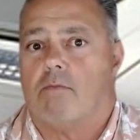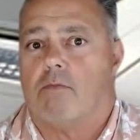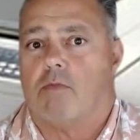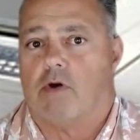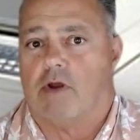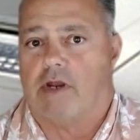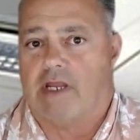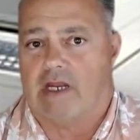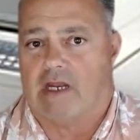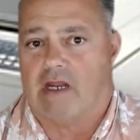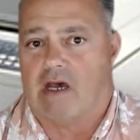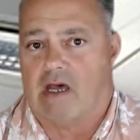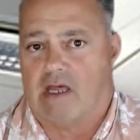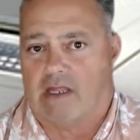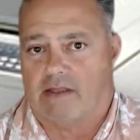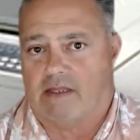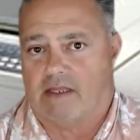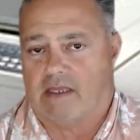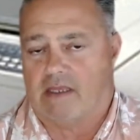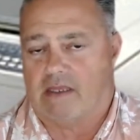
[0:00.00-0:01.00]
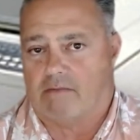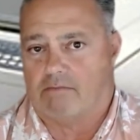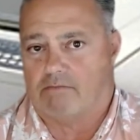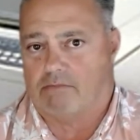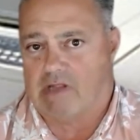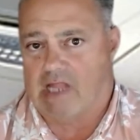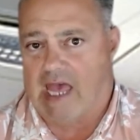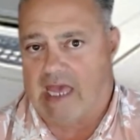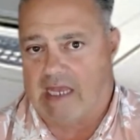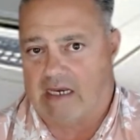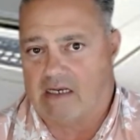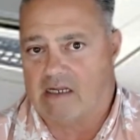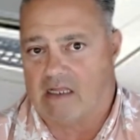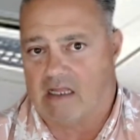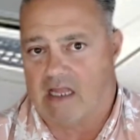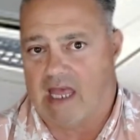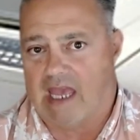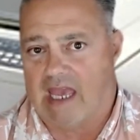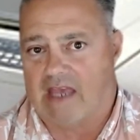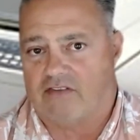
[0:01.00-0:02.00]
put it on the Platen
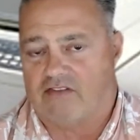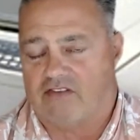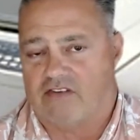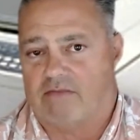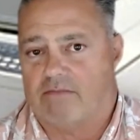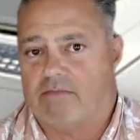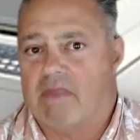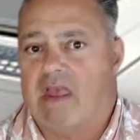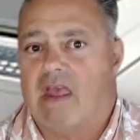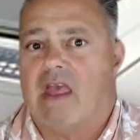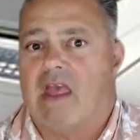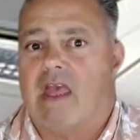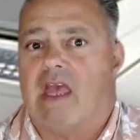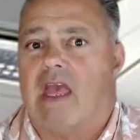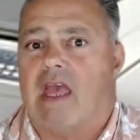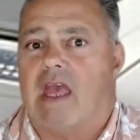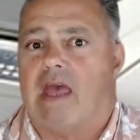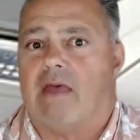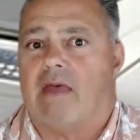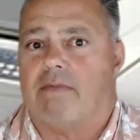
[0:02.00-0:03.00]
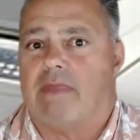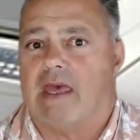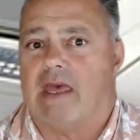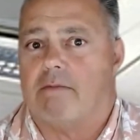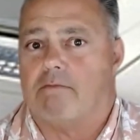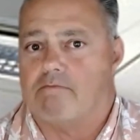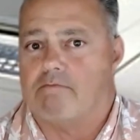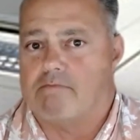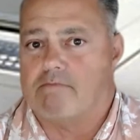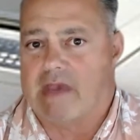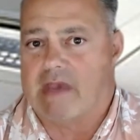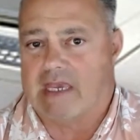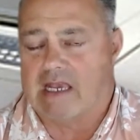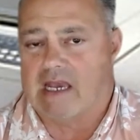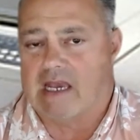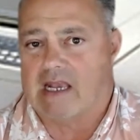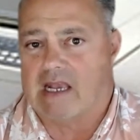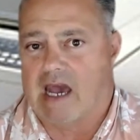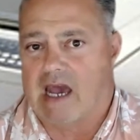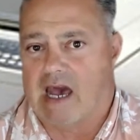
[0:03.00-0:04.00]
glass, and then make
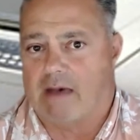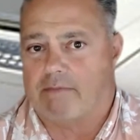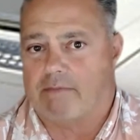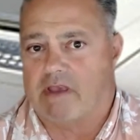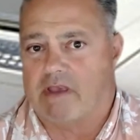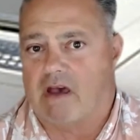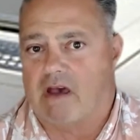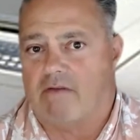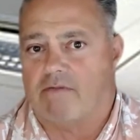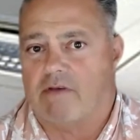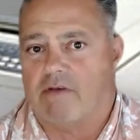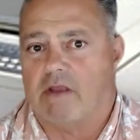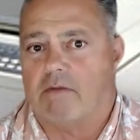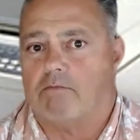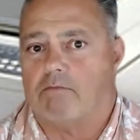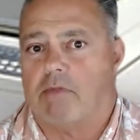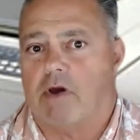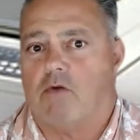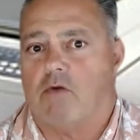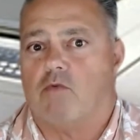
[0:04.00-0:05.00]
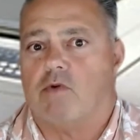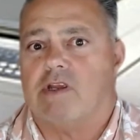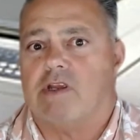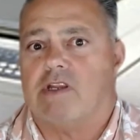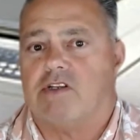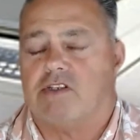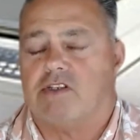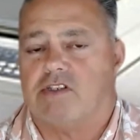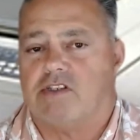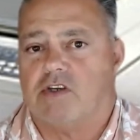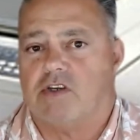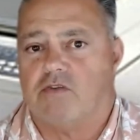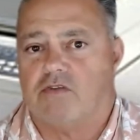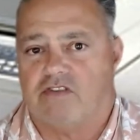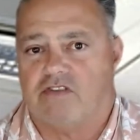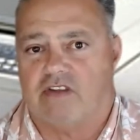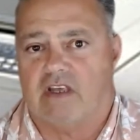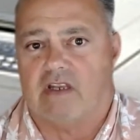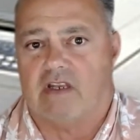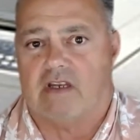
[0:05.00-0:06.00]
a copy of it, but
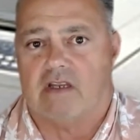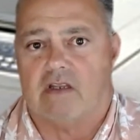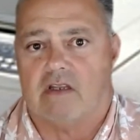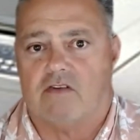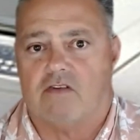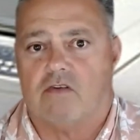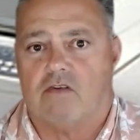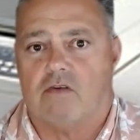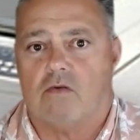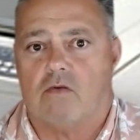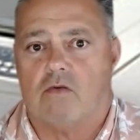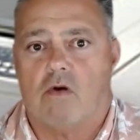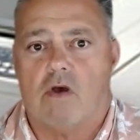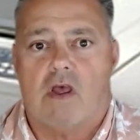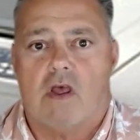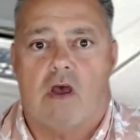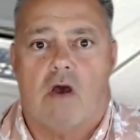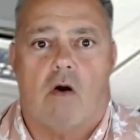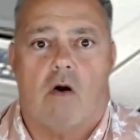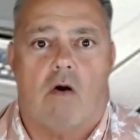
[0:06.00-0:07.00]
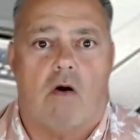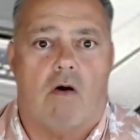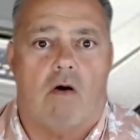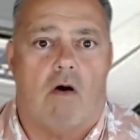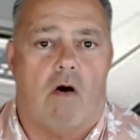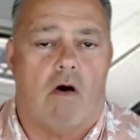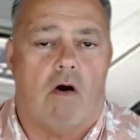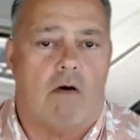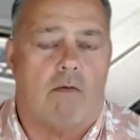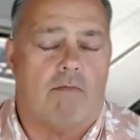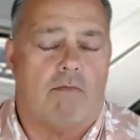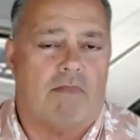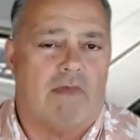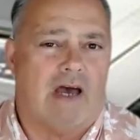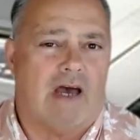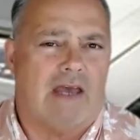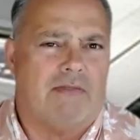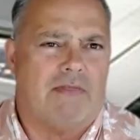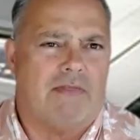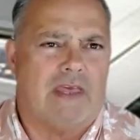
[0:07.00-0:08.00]
reduce it to,
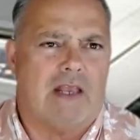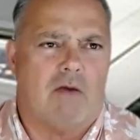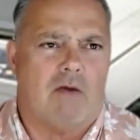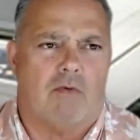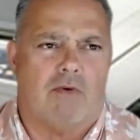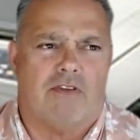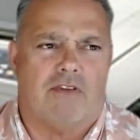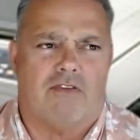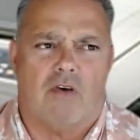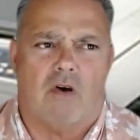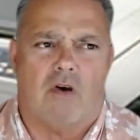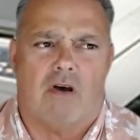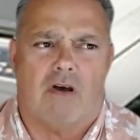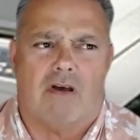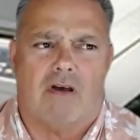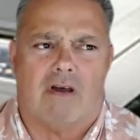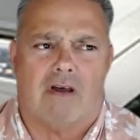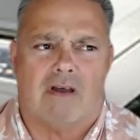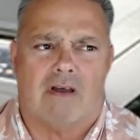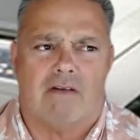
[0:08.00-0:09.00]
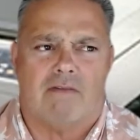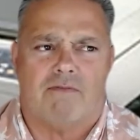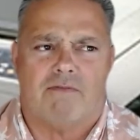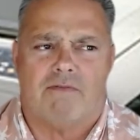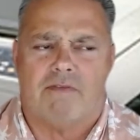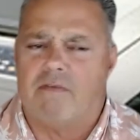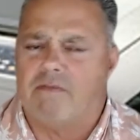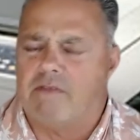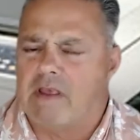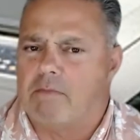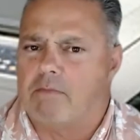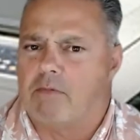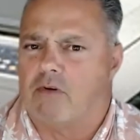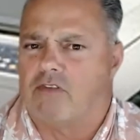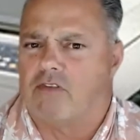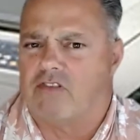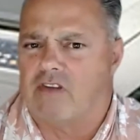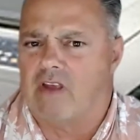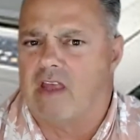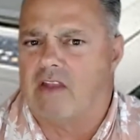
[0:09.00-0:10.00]
I think it was
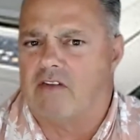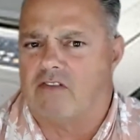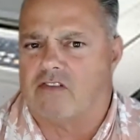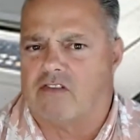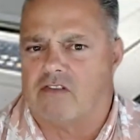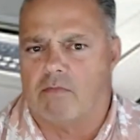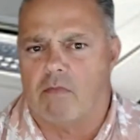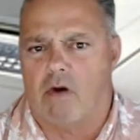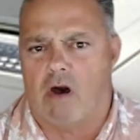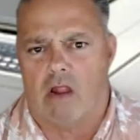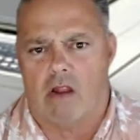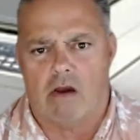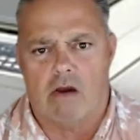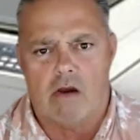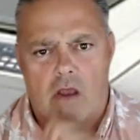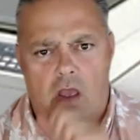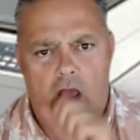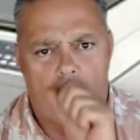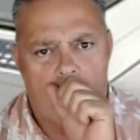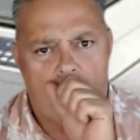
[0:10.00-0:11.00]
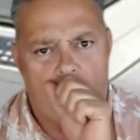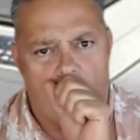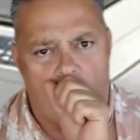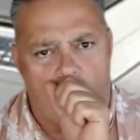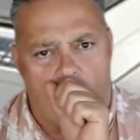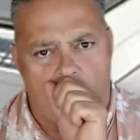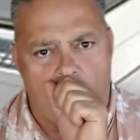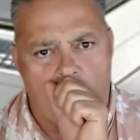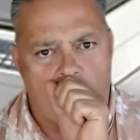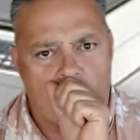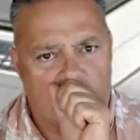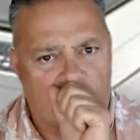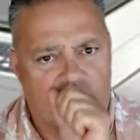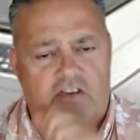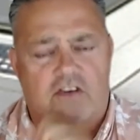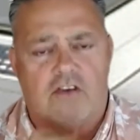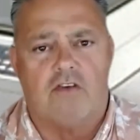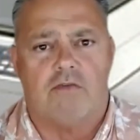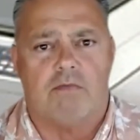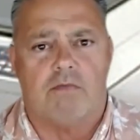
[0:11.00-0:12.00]
50% smaller,
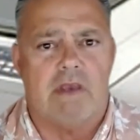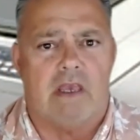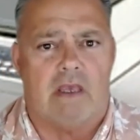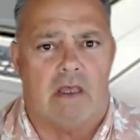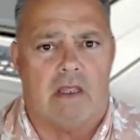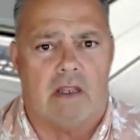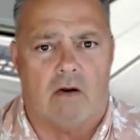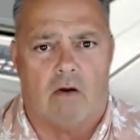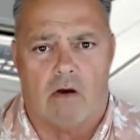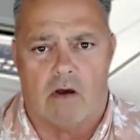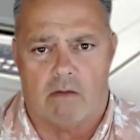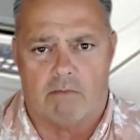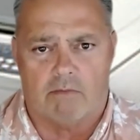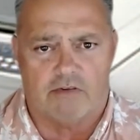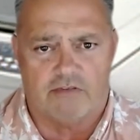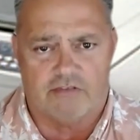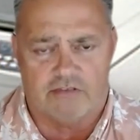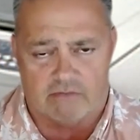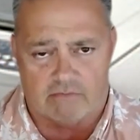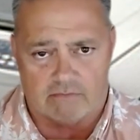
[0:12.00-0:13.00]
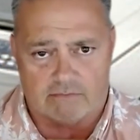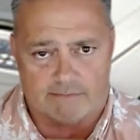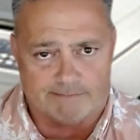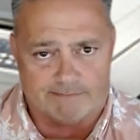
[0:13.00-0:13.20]
excuse me, and almost